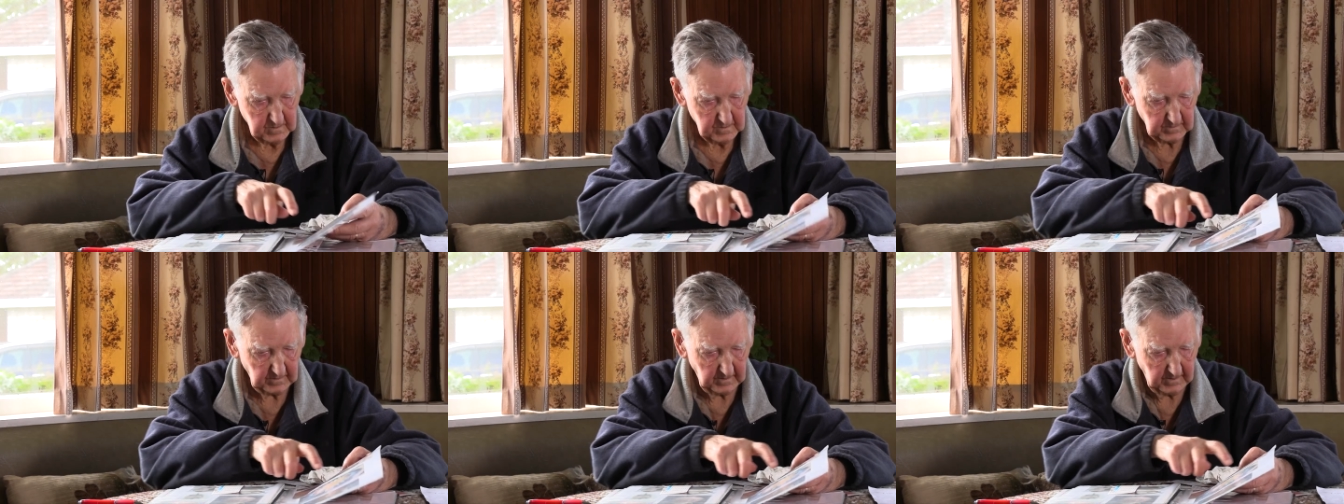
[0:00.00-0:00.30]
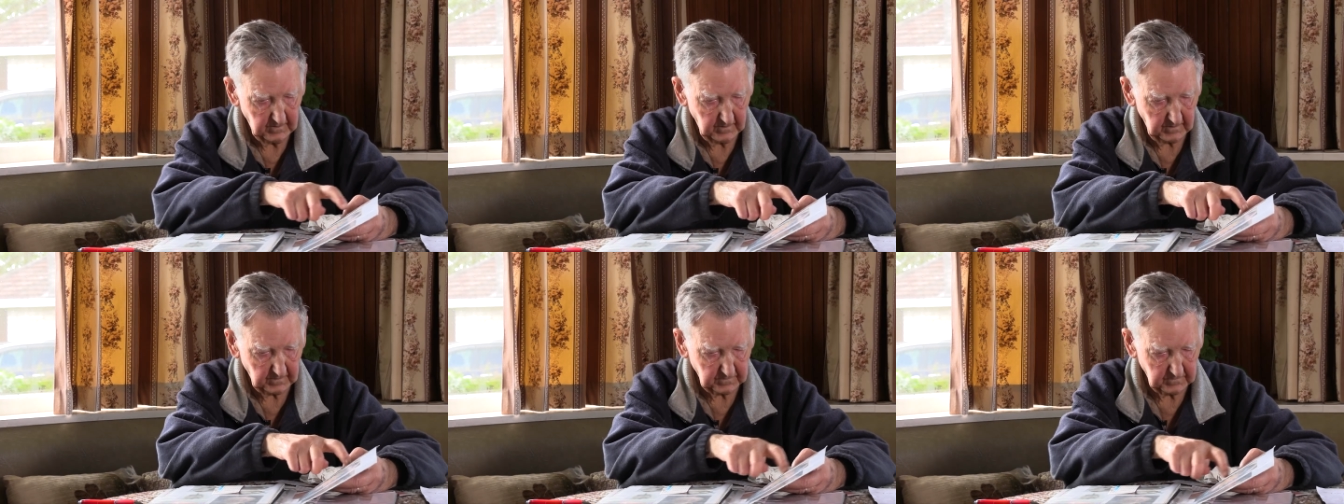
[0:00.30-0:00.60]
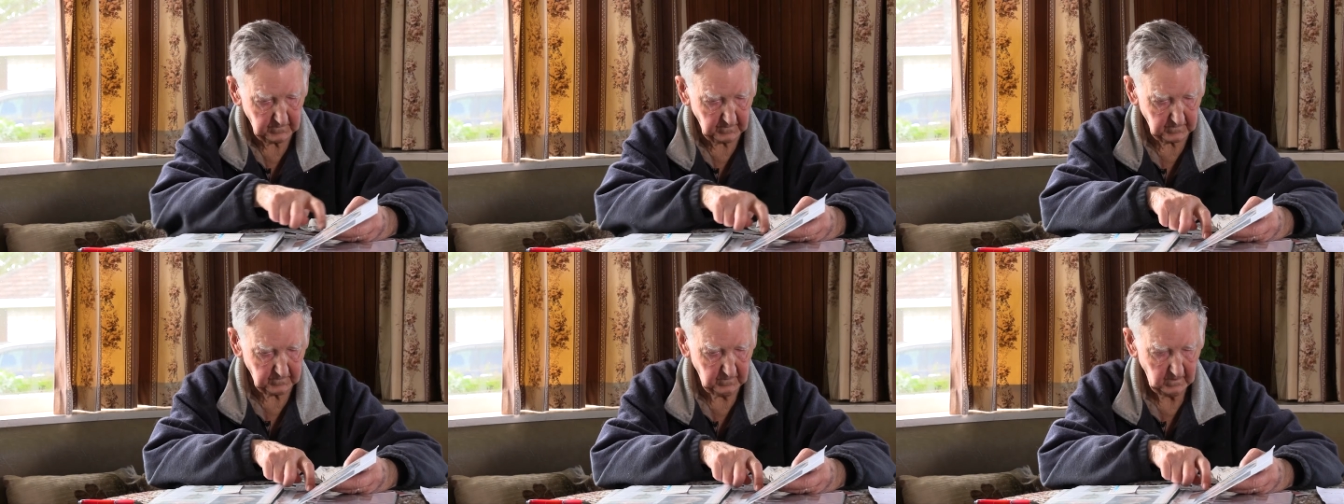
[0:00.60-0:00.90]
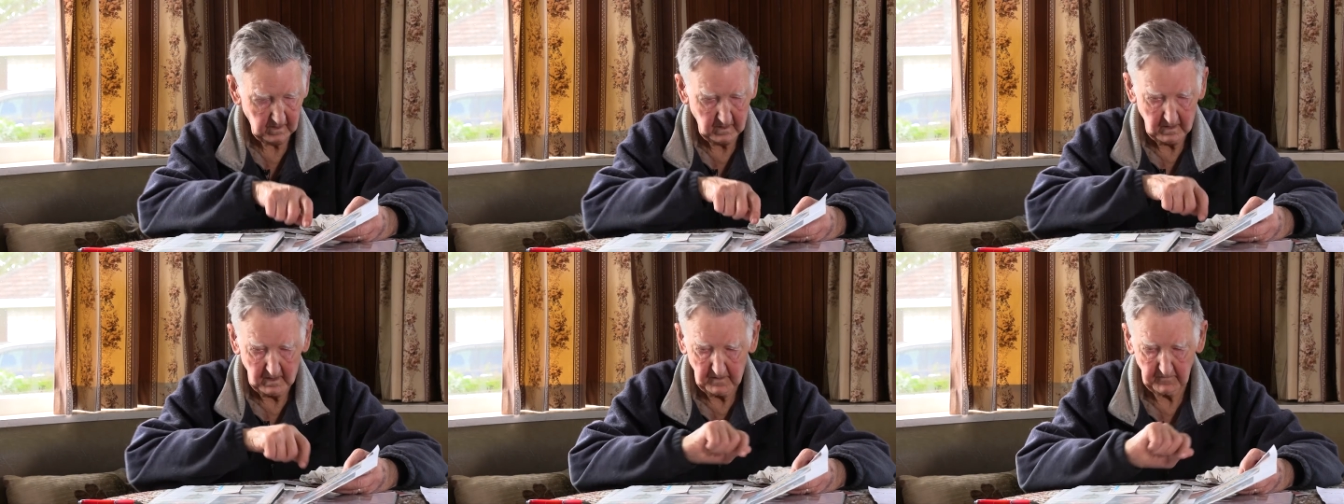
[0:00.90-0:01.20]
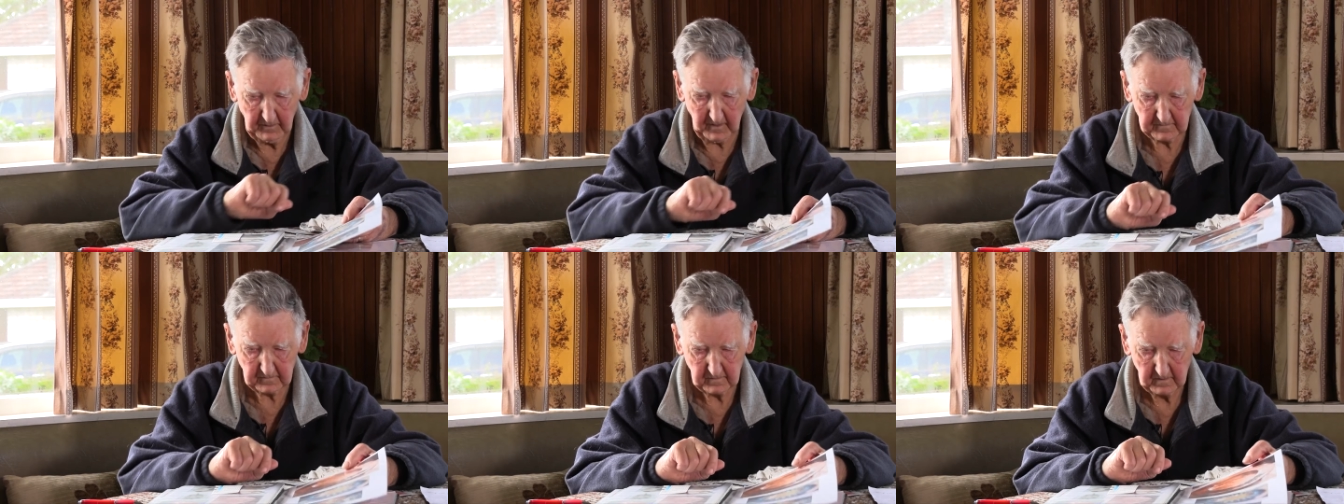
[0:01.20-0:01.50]
So
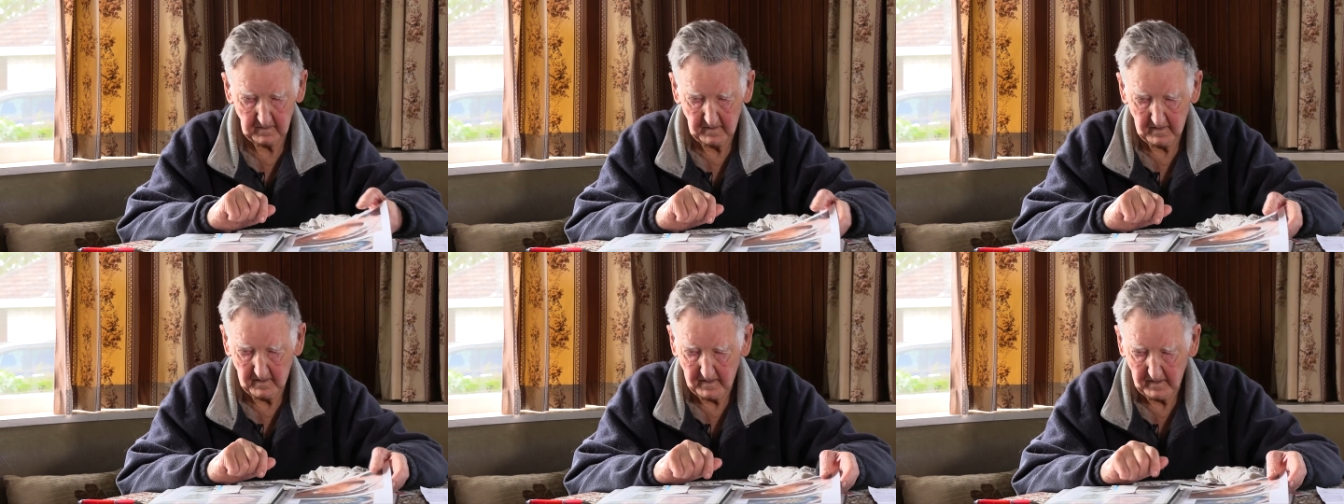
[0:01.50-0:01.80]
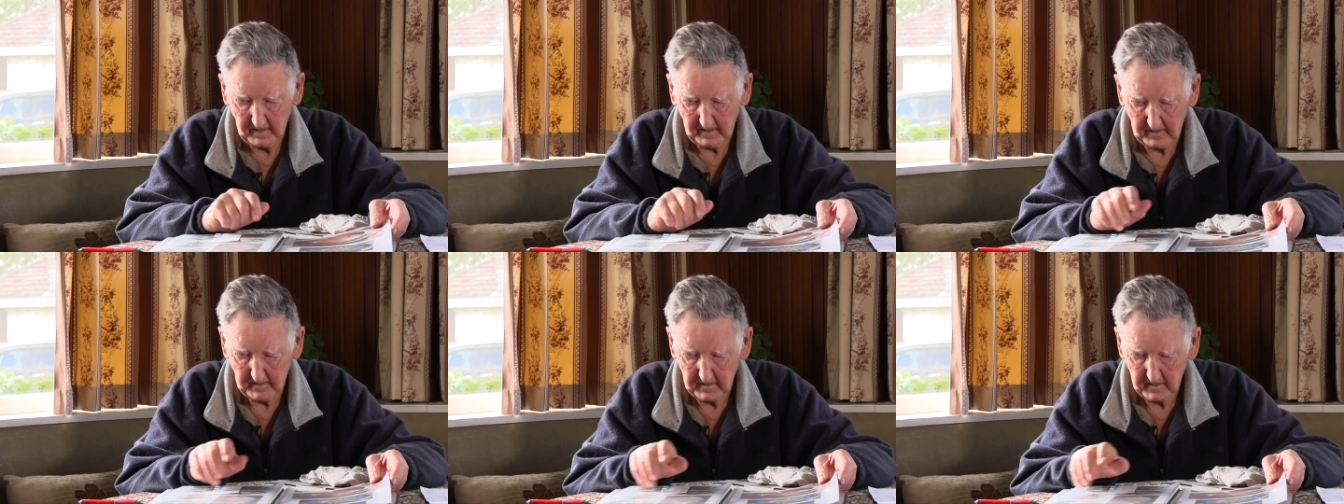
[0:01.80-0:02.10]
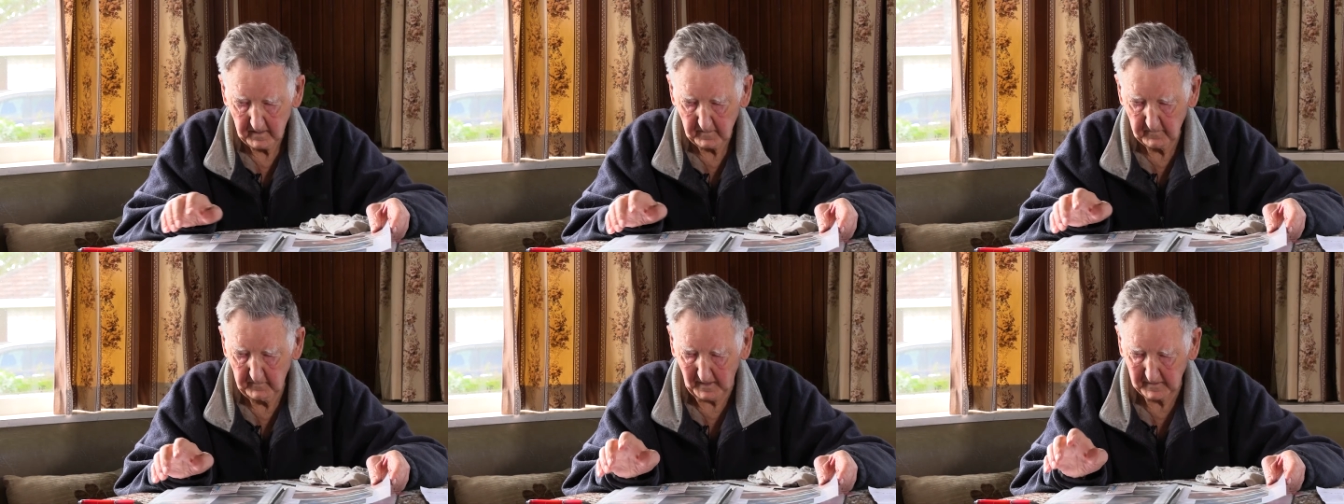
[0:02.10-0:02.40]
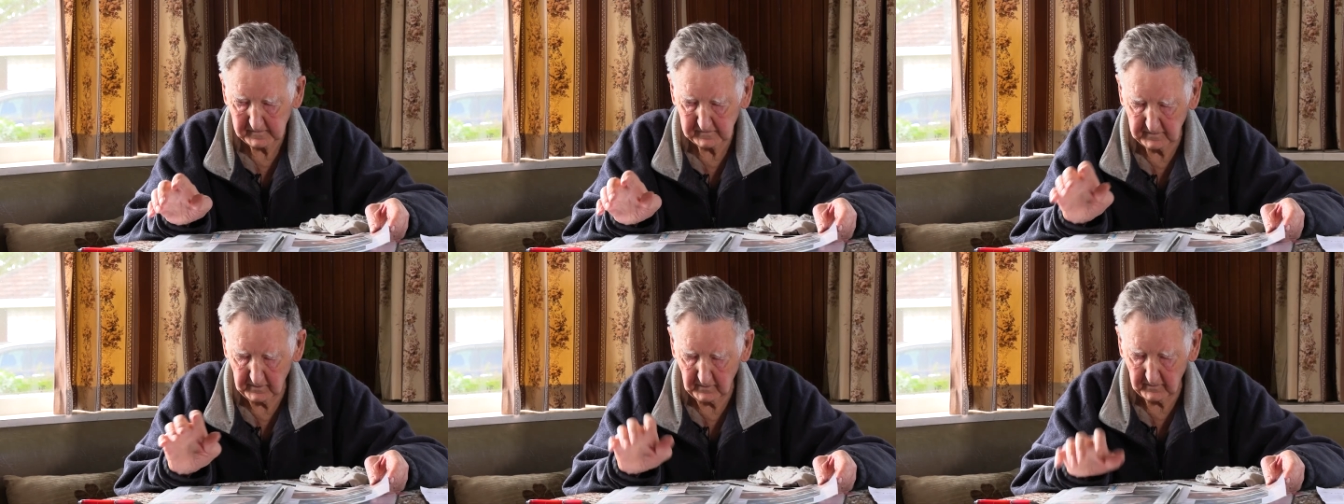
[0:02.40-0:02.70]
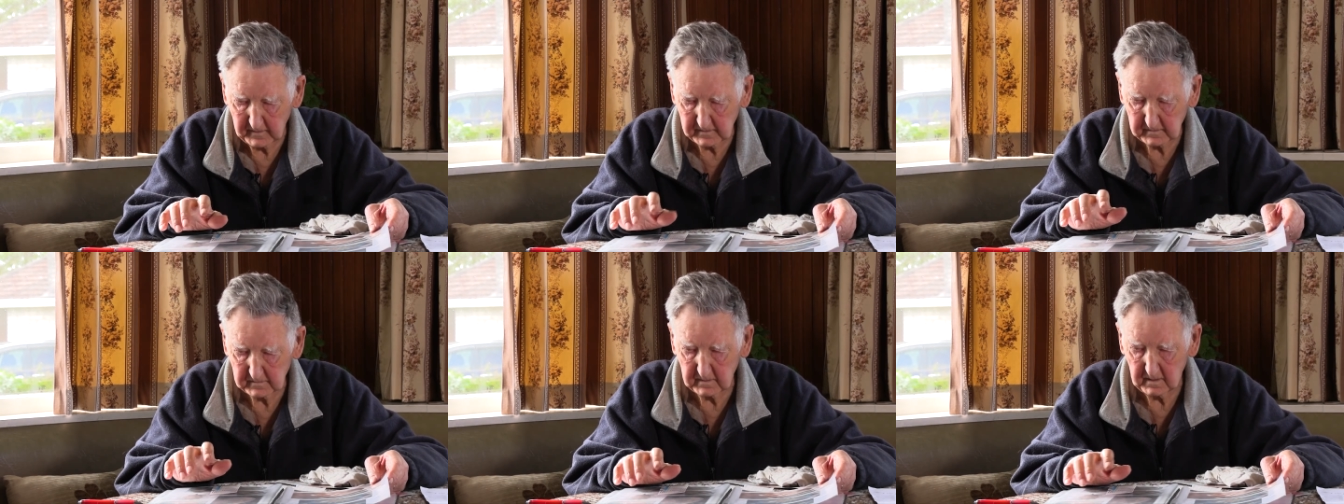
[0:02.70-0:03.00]
but by
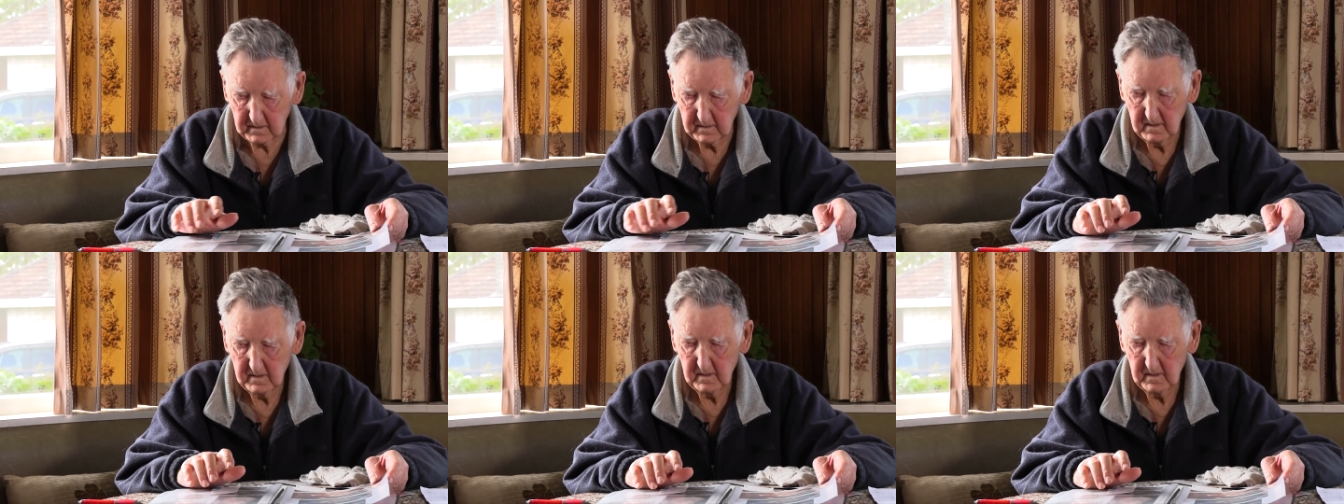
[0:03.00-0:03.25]
doing